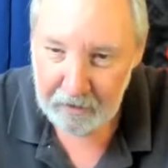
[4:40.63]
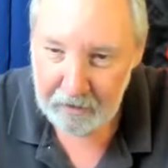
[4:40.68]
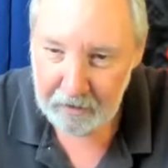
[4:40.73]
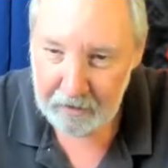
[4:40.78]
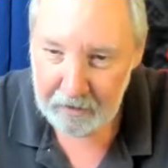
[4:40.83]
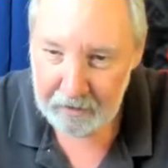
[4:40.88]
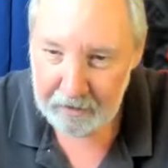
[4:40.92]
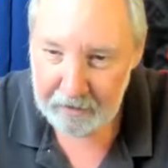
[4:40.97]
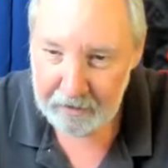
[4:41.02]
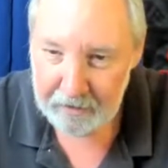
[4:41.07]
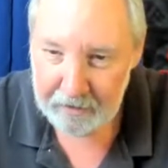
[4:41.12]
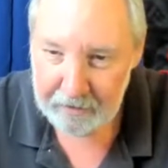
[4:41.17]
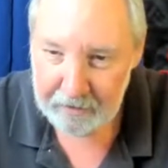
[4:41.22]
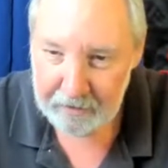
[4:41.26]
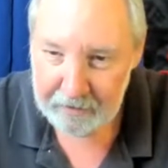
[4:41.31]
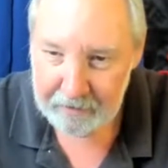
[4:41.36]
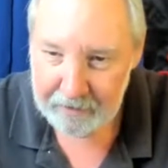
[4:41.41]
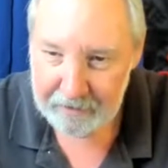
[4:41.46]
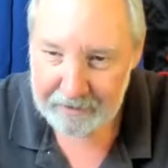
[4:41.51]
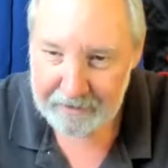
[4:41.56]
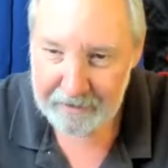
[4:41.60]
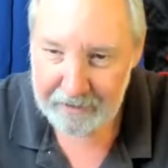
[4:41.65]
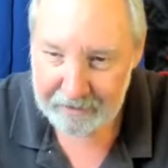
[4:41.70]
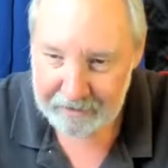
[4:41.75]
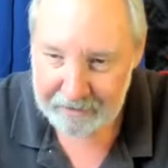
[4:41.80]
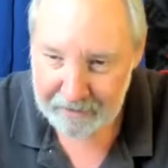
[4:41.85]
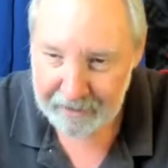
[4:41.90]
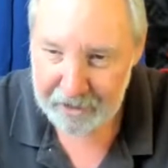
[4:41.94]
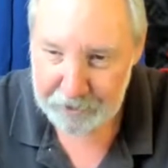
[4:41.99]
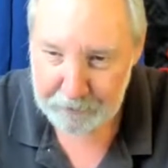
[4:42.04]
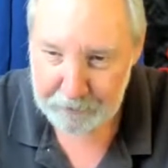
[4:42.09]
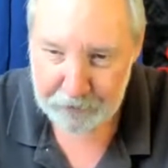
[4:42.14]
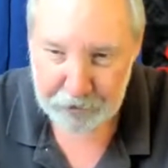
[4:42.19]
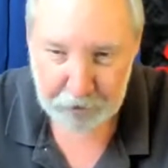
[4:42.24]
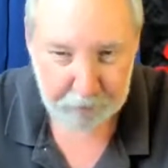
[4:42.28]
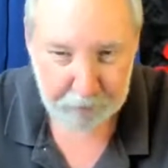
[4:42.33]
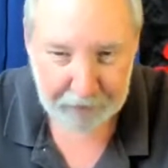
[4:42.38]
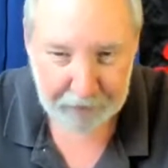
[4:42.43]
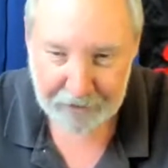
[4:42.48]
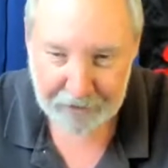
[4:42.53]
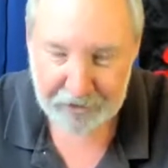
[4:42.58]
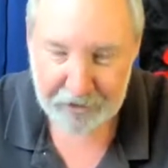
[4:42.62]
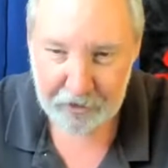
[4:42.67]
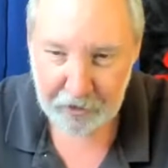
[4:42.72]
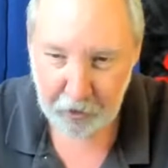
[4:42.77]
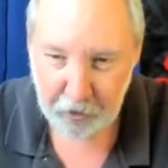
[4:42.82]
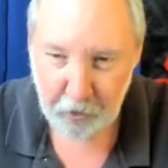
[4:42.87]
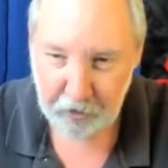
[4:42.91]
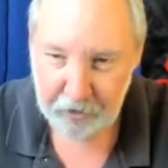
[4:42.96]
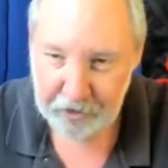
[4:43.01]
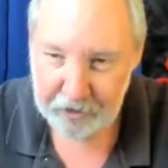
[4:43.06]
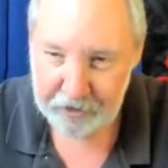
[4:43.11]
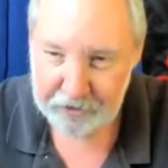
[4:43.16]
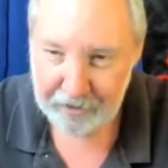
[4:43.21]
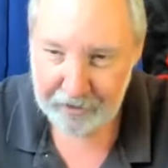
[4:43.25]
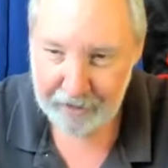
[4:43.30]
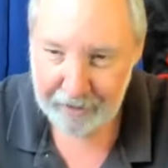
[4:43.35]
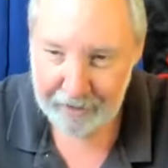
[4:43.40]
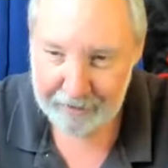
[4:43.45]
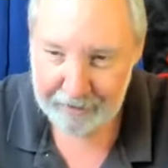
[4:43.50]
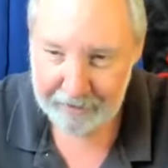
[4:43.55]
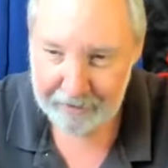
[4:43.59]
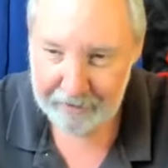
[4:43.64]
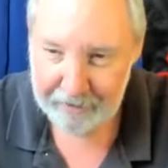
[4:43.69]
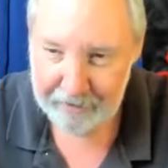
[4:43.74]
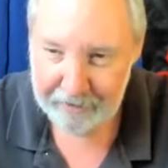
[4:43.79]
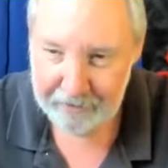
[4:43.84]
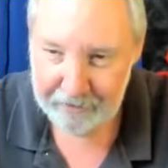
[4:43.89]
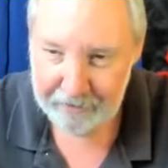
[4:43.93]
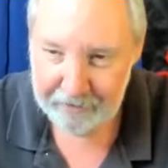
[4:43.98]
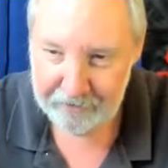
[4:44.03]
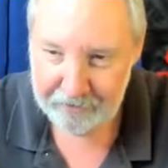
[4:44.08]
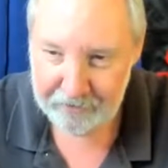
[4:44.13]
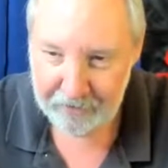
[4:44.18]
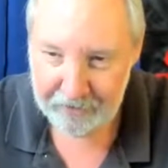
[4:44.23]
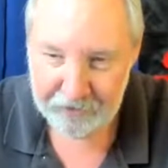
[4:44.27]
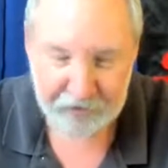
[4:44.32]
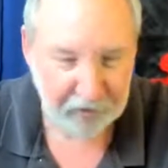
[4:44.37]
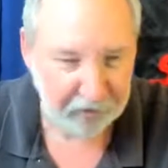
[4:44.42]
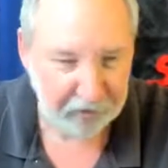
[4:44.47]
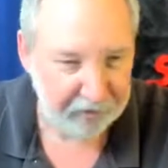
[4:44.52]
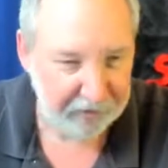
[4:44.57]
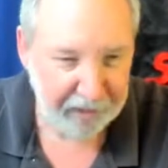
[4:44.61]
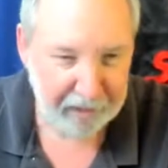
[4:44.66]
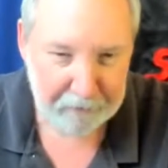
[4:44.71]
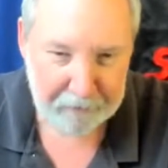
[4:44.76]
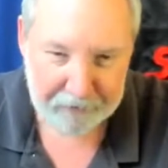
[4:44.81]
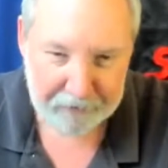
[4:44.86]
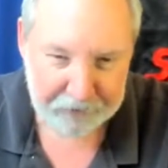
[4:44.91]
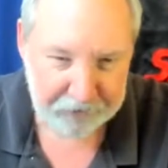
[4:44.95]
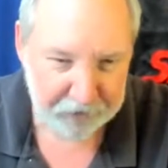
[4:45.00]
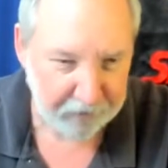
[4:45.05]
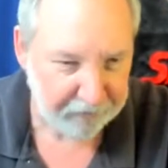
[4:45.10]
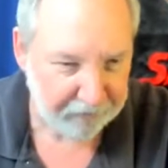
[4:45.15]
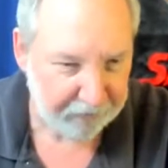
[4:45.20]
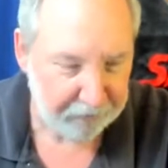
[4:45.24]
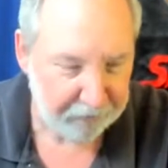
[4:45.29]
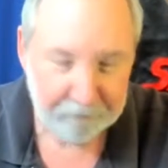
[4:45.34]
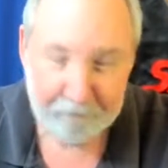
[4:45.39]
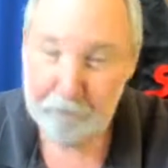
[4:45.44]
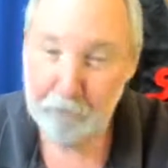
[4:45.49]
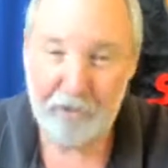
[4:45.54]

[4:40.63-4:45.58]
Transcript: Uh, let's see. Today's special project, according to Scott, is installing an email server.